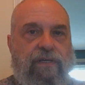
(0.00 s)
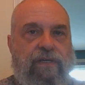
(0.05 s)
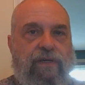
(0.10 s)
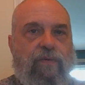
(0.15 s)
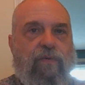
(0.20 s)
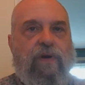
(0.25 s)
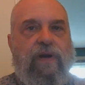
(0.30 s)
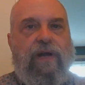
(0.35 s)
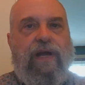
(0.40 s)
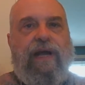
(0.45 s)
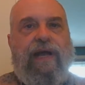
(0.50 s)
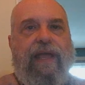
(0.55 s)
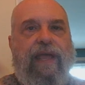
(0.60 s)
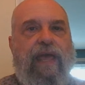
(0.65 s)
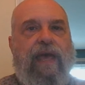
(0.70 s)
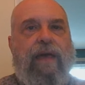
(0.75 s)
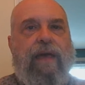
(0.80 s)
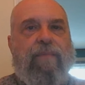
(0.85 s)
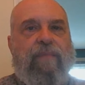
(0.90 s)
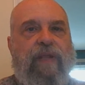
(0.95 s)
or I
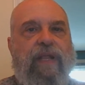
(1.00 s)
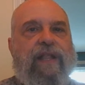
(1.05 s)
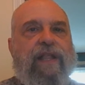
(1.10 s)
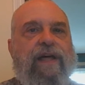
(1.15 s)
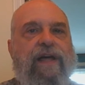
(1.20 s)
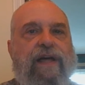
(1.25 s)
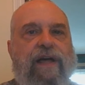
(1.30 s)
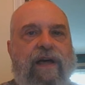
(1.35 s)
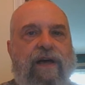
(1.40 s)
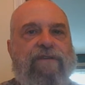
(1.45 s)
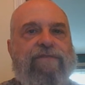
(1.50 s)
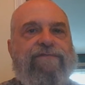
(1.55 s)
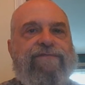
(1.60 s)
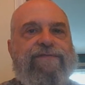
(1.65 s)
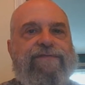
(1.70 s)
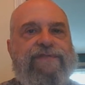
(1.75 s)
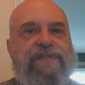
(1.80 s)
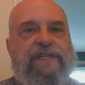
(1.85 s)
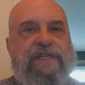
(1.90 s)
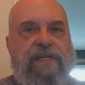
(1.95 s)
am
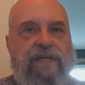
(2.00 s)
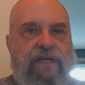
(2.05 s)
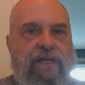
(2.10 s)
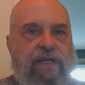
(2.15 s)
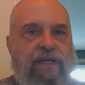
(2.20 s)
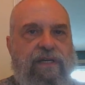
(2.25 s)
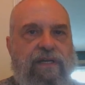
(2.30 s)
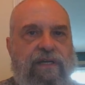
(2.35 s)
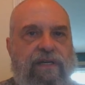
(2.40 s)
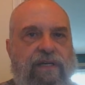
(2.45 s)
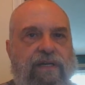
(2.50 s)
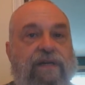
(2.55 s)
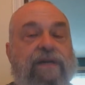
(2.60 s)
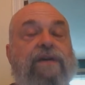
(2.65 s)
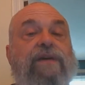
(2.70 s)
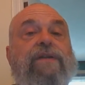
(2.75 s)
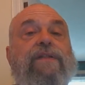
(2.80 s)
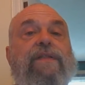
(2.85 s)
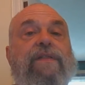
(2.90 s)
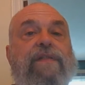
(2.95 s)
loved,
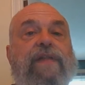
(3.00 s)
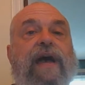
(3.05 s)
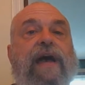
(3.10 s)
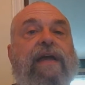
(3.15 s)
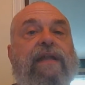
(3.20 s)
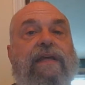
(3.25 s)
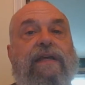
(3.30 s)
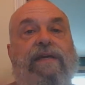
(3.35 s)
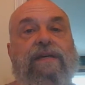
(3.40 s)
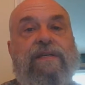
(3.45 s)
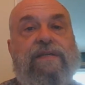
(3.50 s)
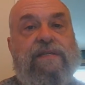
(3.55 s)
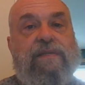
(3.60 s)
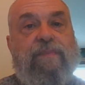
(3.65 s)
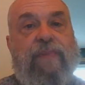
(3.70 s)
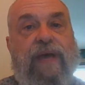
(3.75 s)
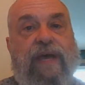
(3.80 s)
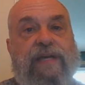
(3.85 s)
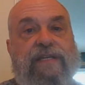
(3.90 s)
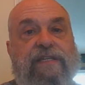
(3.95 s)
that is
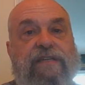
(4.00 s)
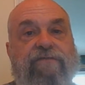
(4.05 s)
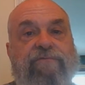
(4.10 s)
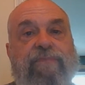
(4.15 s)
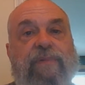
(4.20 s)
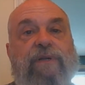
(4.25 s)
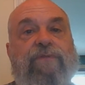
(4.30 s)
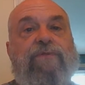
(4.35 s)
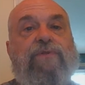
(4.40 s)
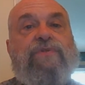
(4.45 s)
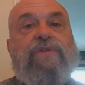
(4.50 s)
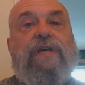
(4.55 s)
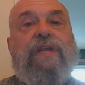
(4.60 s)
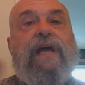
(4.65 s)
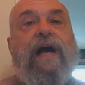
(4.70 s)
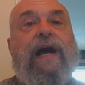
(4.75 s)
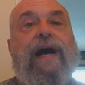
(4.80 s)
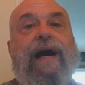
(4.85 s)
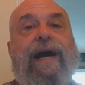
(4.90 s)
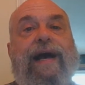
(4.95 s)
passive. But if you
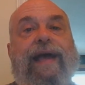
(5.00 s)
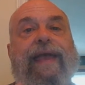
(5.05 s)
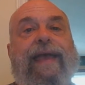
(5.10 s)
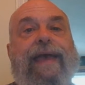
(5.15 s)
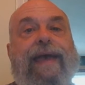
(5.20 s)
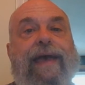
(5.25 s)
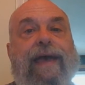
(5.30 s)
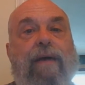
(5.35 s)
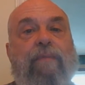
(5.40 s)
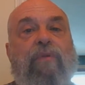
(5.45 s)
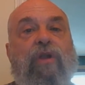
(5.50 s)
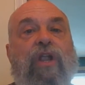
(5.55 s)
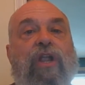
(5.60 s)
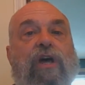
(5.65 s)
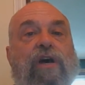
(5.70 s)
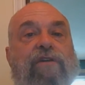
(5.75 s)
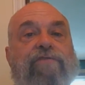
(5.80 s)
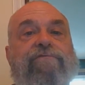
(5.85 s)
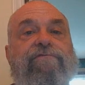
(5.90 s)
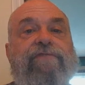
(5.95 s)
said I am
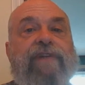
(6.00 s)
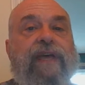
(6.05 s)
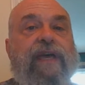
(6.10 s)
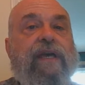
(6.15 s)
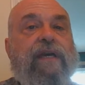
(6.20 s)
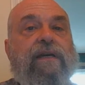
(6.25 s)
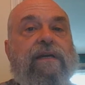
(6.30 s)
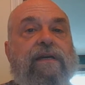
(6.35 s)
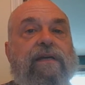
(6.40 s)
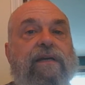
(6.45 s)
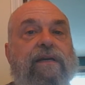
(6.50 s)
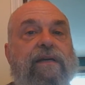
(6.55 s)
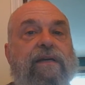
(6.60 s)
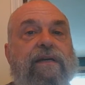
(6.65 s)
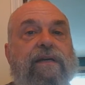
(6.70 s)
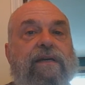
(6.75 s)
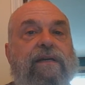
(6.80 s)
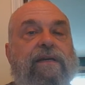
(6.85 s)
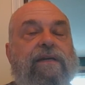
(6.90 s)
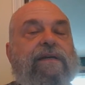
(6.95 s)
loving,
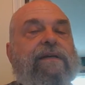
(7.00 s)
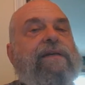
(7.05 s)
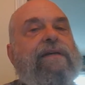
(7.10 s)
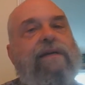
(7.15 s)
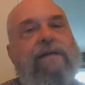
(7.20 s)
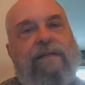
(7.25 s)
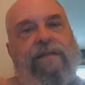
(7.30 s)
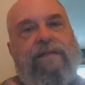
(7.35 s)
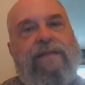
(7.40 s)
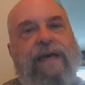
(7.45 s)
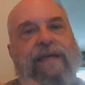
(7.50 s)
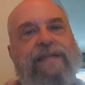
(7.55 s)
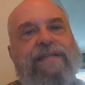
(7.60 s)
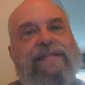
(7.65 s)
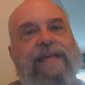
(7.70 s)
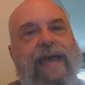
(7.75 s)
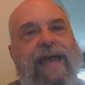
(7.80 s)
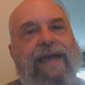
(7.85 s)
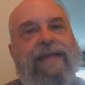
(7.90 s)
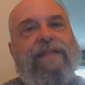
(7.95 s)
that
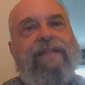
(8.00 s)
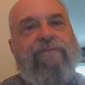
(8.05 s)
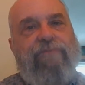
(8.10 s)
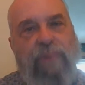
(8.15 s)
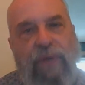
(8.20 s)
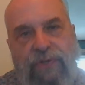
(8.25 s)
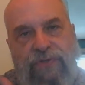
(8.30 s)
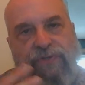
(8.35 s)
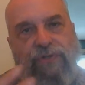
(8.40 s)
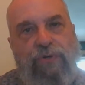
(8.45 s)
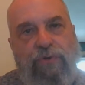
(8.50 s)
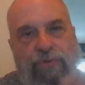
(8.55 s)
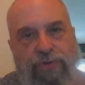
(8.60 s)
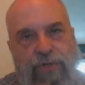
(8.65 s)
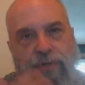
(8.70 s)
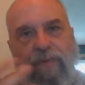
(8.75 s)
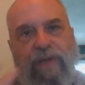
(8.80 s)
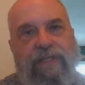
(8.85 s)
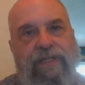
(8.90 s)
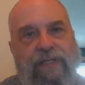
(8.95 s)
is active, because you're
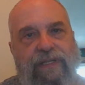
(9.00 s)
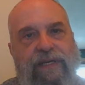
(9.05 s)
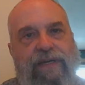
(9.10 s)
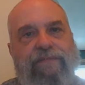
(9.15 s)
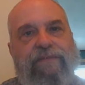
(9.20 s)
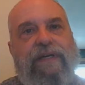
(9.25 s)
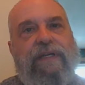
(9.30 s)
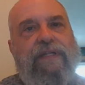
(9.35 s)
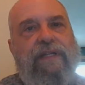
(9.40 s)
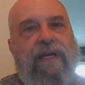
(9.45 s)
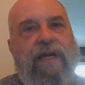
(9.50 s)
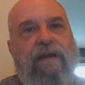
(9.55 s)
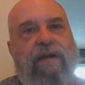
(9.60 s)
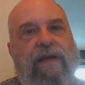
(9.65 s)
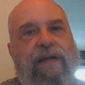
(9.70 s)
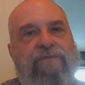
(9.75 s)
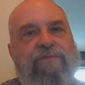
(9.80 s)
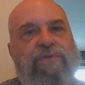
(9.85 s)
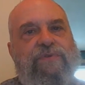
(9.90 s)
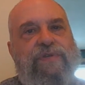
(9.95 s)
doing the loving there.
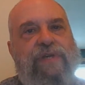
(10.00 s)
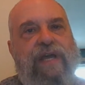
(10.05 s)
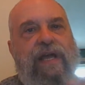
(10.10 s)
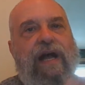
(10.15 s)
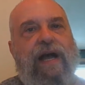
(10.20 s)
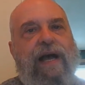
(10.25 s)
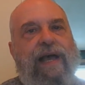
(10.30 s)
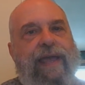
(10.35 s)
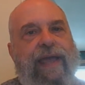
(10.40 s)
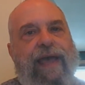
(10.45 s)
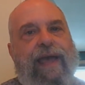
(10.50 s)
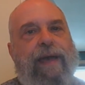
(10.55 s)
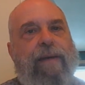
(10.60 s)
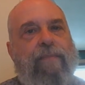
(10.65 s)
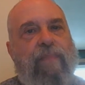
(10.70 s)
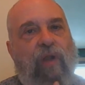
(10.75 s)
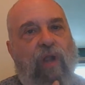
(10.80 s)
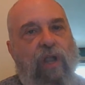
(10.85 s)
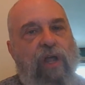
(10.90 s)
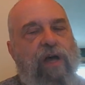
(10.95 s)
And if you say I
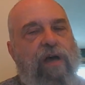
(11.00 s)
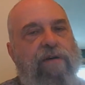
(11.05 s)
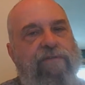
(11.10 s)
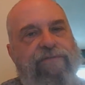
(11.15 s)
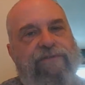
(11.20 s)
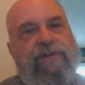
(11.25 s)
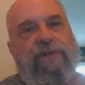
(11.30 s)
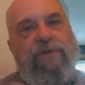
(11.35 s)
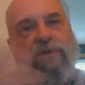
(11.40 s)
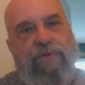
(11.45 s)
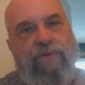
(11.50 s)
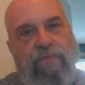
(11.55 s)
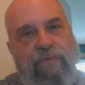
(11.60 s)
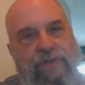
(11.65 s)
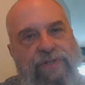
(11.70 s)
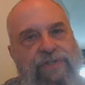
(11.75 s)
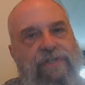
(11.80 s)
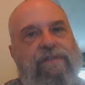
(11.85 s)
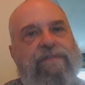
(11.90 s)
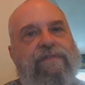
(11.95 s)
am loved, you're
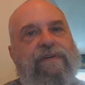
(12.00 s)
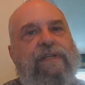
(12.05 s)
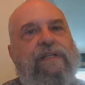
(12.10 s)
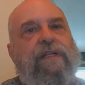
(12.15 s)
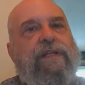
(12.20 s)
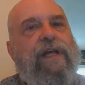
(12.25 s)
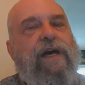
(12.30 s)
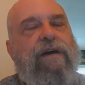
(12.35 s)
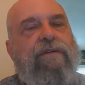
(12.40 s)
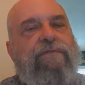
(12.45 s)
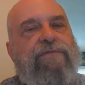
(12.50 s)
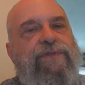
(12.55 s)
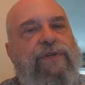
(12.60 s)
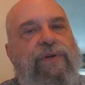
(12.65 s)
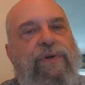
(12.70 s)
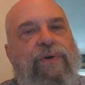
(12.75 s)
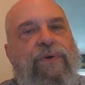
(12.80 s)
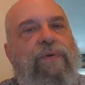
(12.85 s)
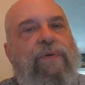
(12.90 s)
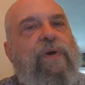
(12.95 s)
receiving the love.
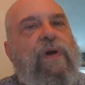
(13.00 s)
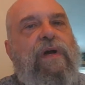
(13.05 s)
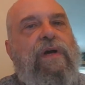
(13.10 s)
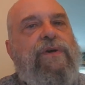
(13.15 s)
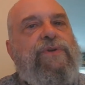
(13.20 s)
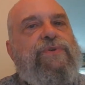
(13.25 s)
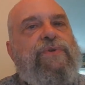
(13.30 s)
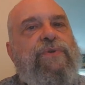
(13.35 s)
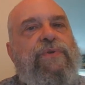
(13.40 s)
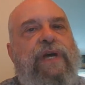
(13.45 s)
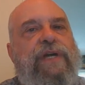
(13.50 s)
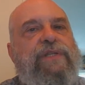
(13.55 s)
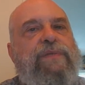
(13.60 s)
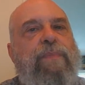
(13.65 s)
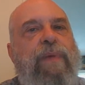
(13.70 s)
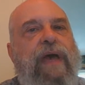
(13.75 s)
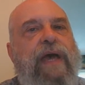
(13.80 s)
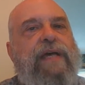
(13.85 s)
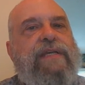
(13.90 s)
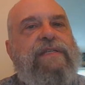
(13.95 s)
So that's
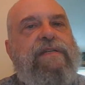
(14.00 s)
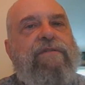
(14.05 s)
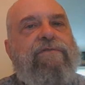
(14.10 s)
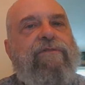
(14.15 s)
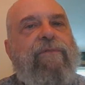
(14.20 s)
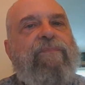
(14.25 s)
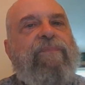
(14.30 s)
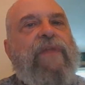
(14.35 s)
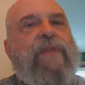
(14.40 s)
passive.